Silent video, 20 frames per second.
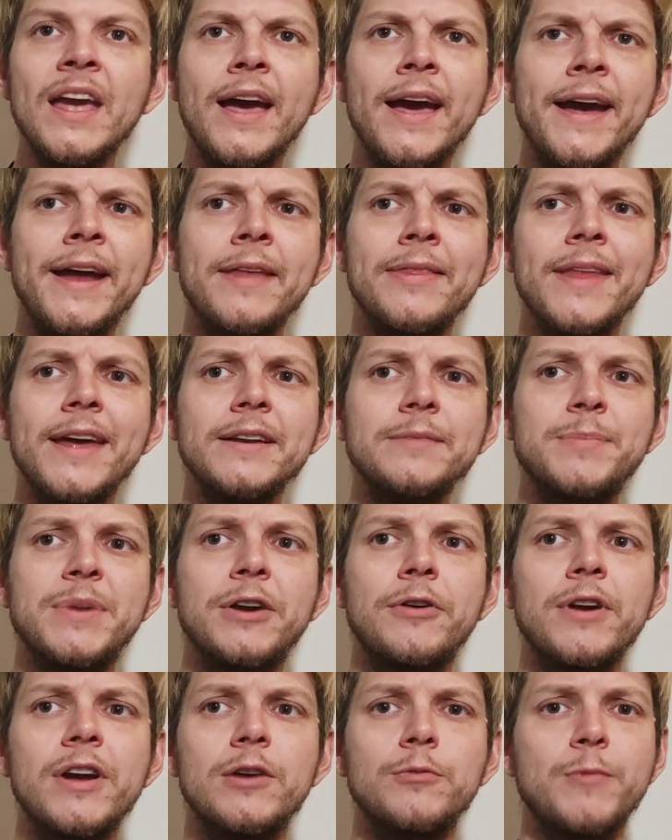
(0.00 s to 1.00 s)
And in that
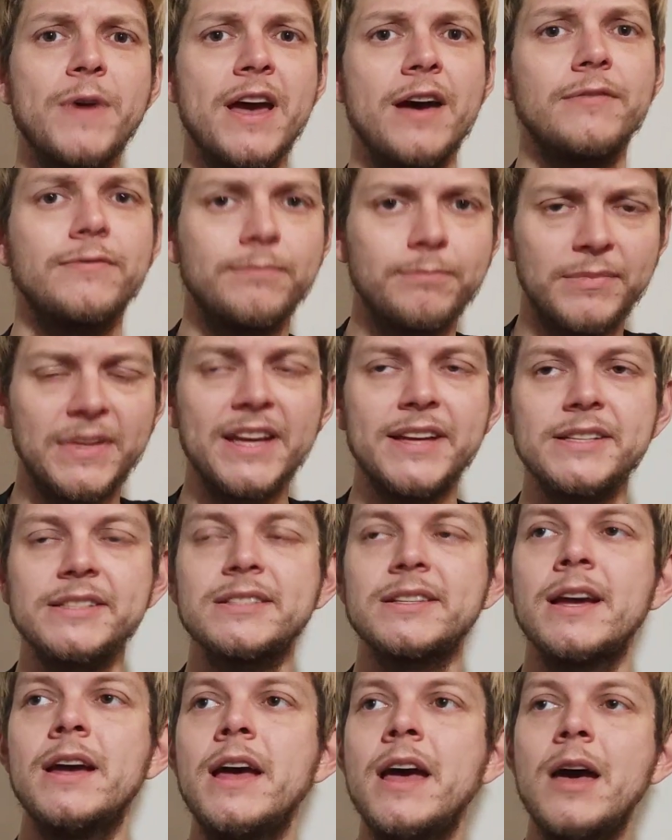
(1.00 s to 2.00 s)
period we have
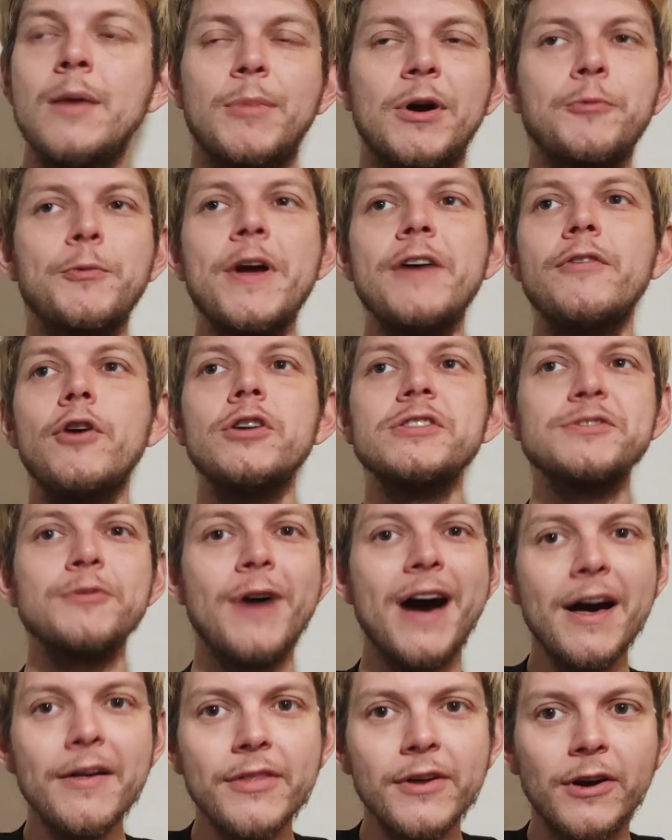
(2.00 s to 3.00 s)
this, but we have
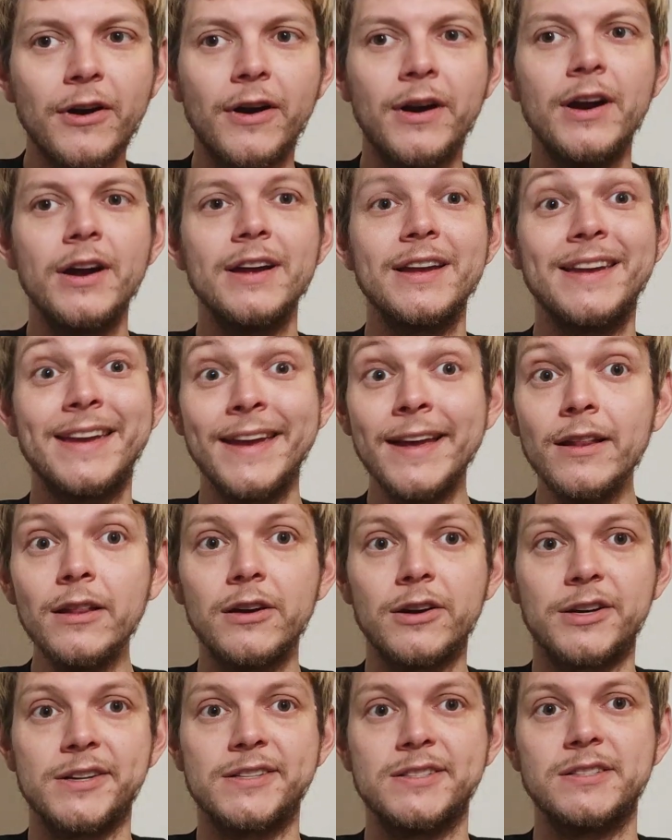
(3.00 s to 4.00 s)
also other
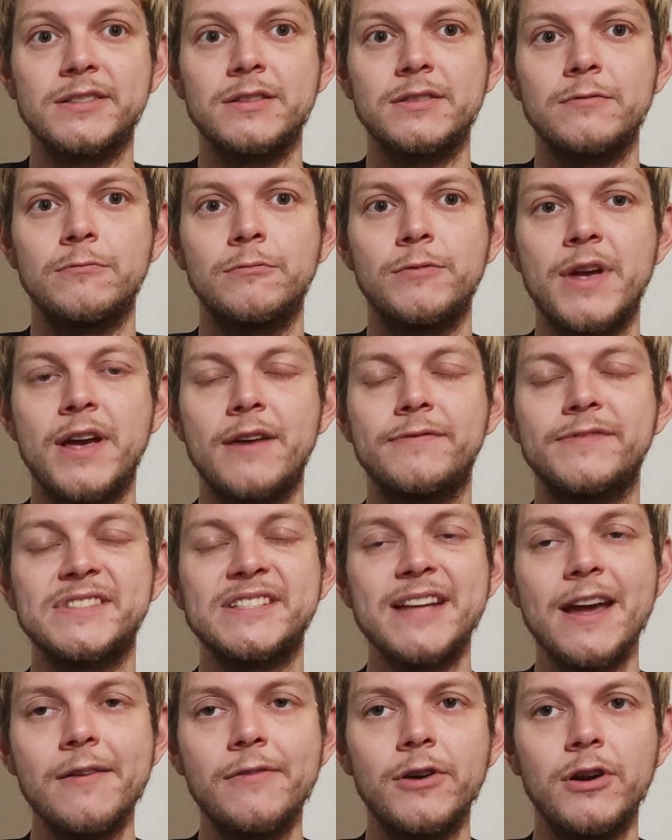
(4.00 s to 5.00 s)
killers. We have
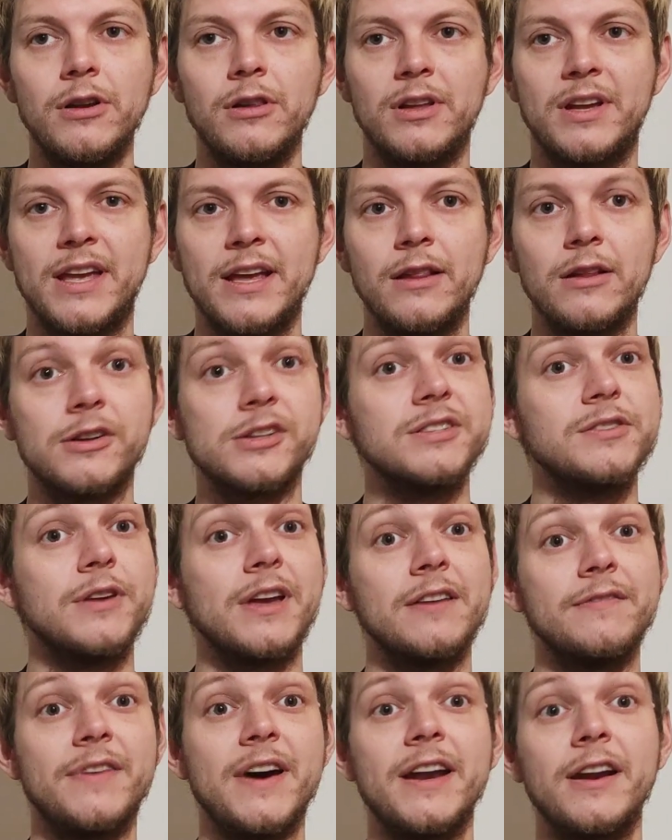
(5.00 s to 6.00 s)
several killers, you
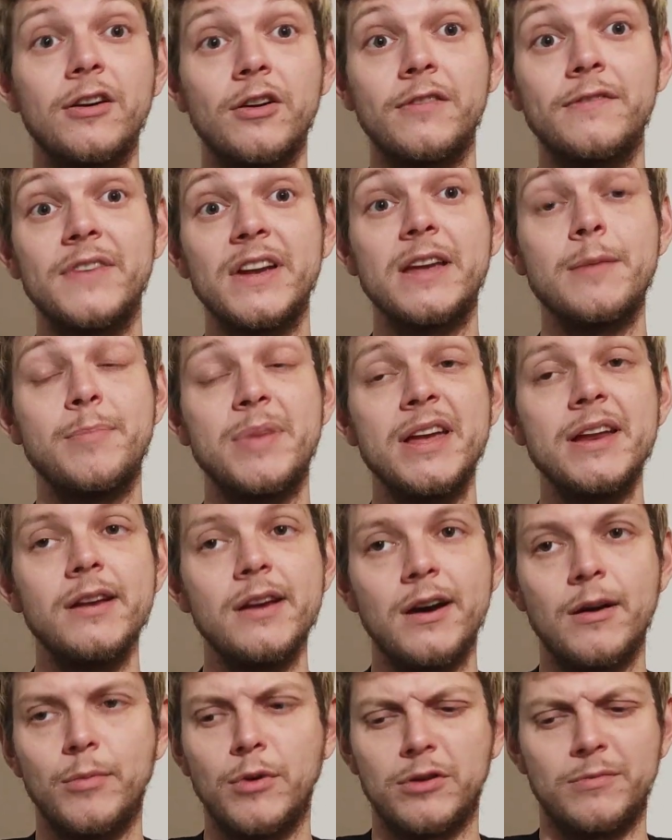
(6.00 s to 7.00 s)
can find it on
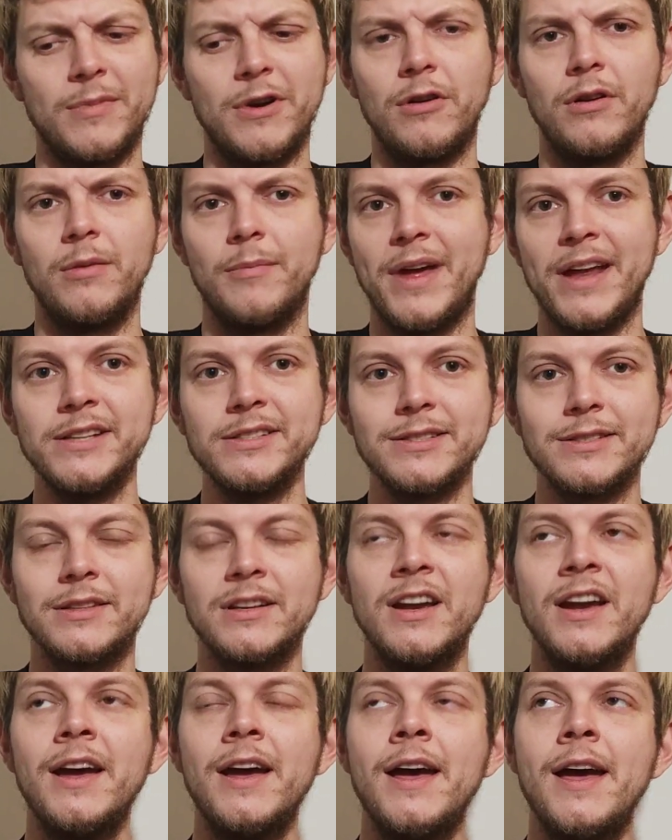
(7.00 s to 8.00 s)
Wikipedia about Marilyn
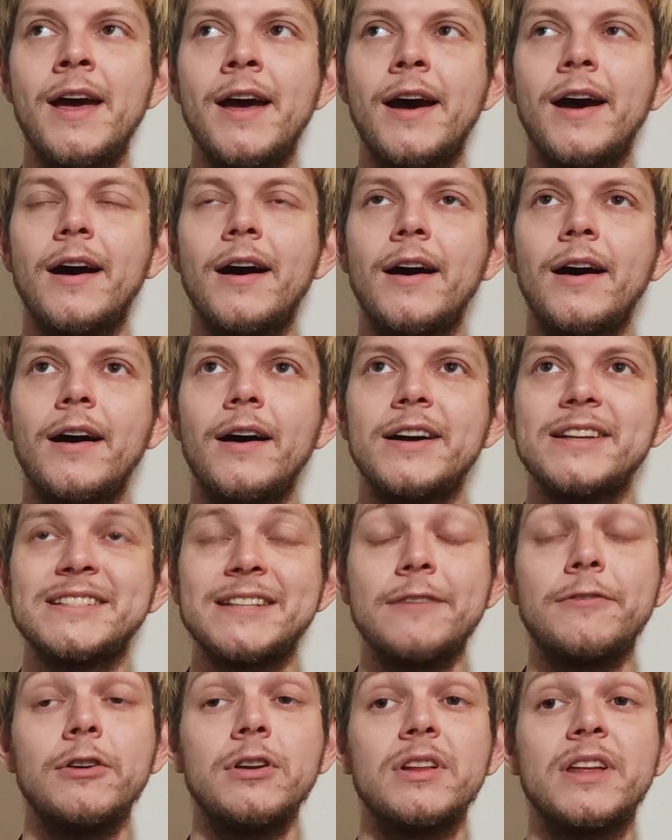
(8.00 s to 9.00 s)
Manson,
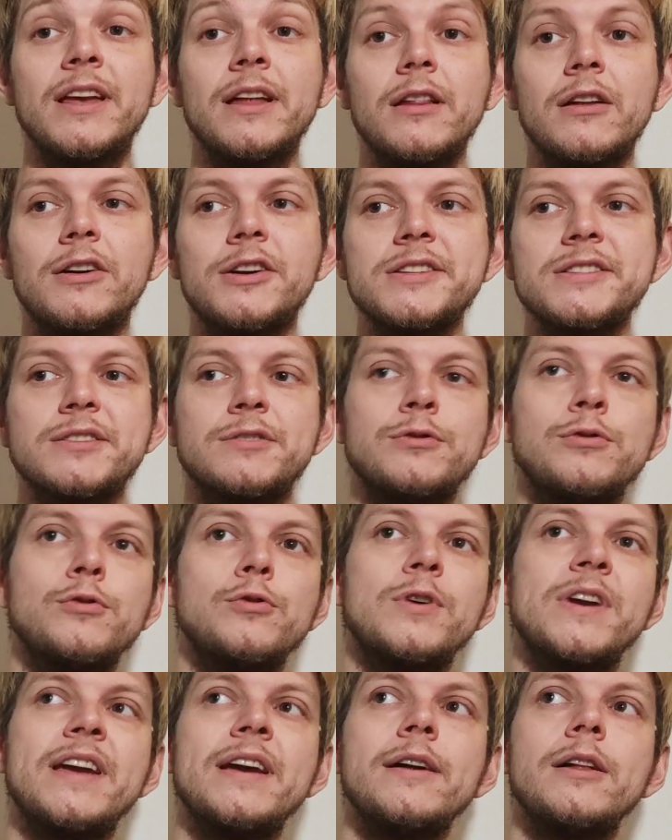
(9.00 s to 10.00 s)
several killers
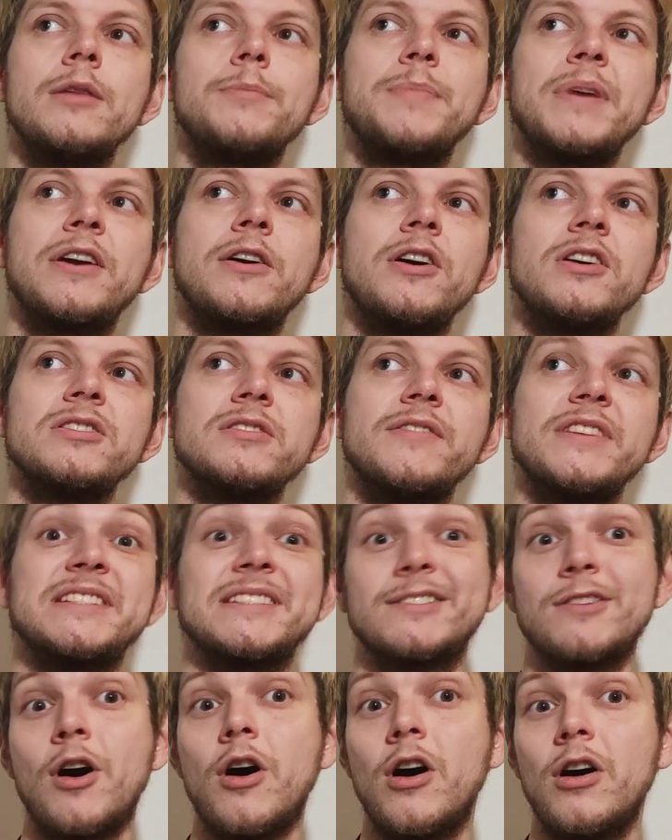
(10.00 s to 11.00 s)
who killed because of
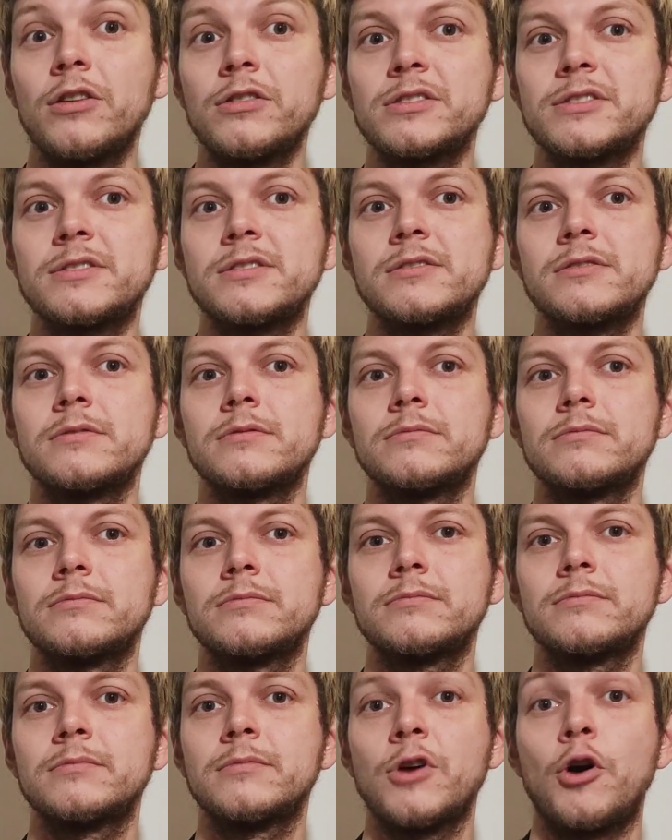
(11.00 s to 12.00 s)
his songs,
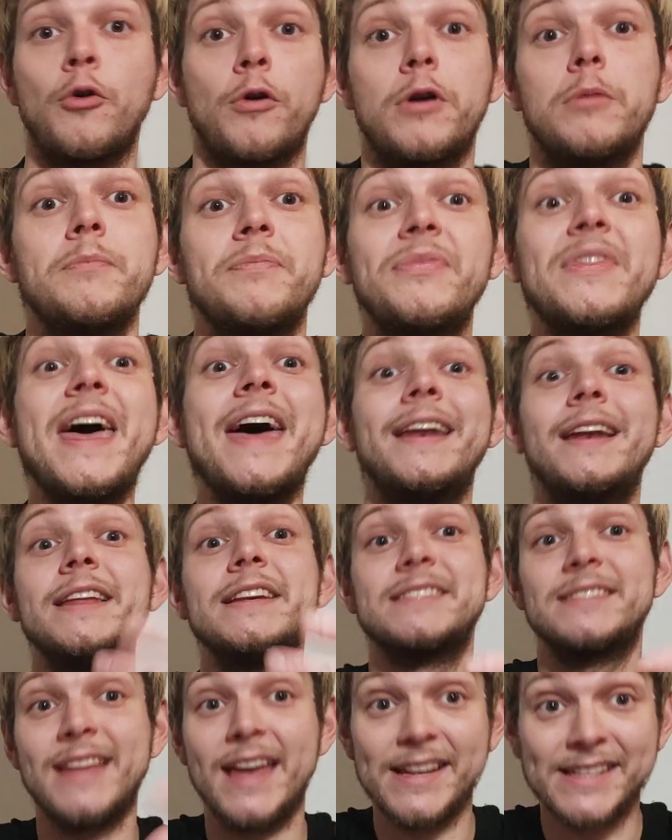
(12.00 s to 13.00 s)
or at
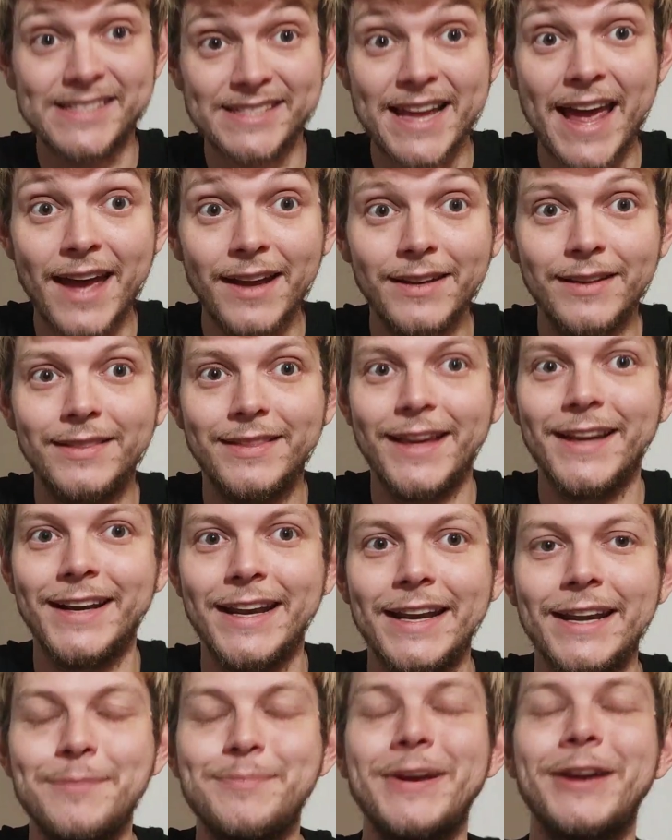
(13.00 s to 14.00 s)
least they said they
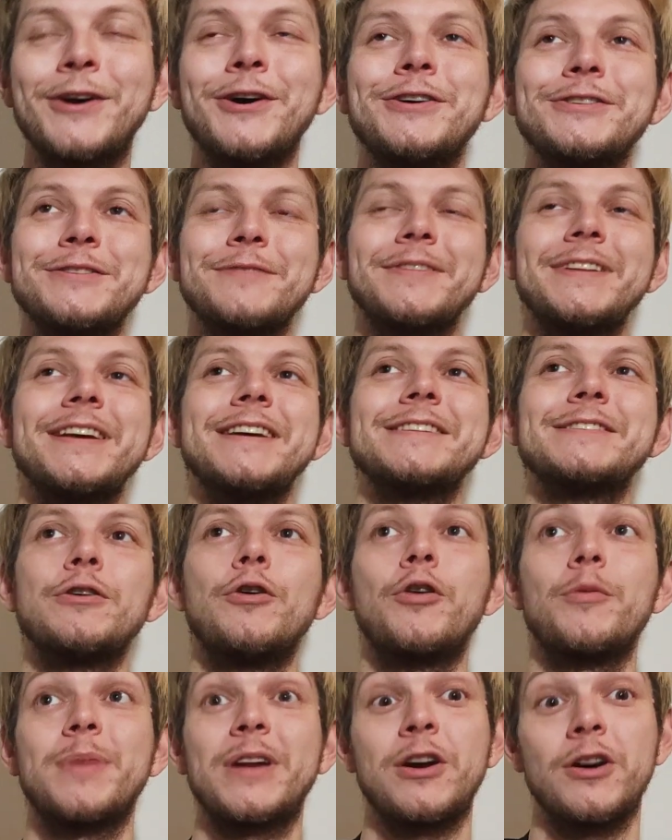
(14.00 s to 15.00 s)
did it because of this,
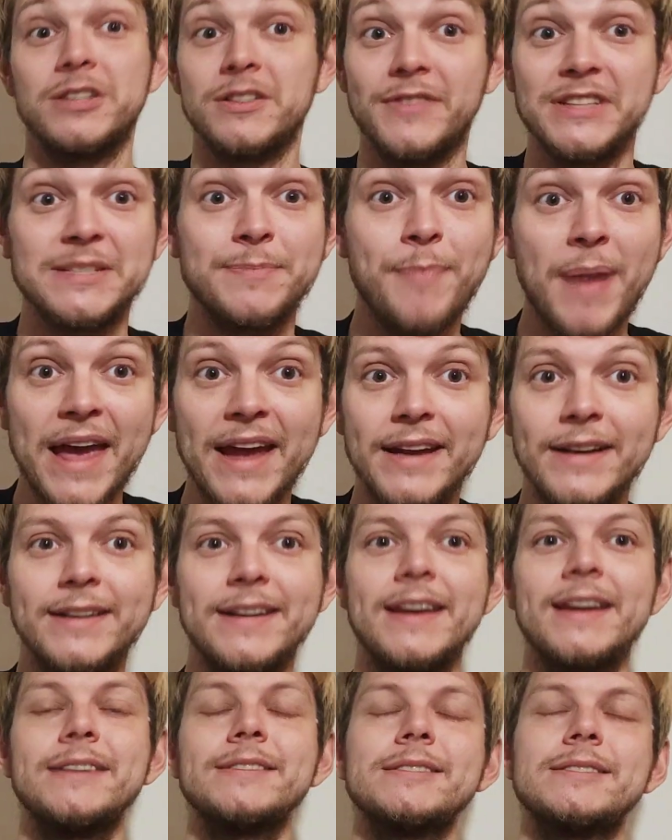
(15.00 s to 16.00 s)
or because of his
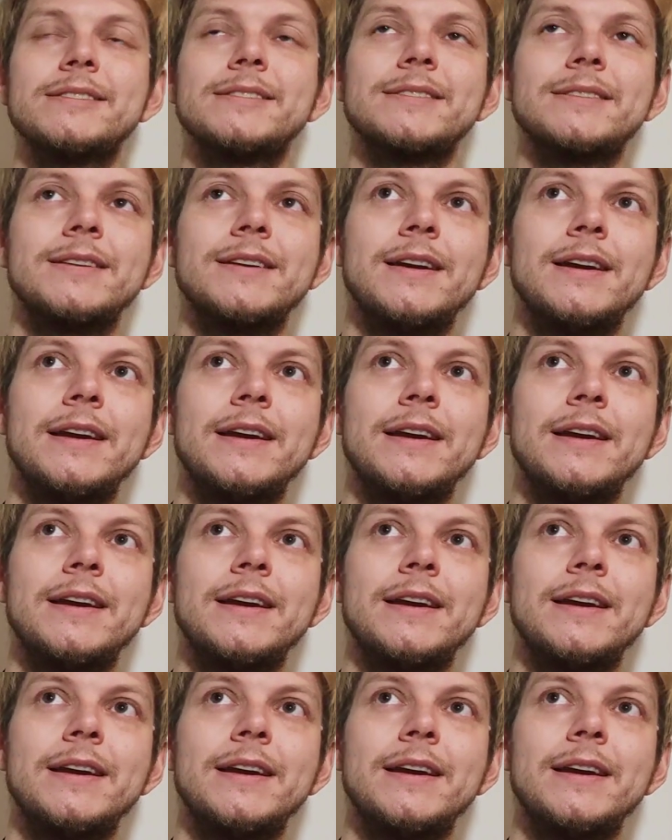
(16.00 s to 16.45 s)
paintings.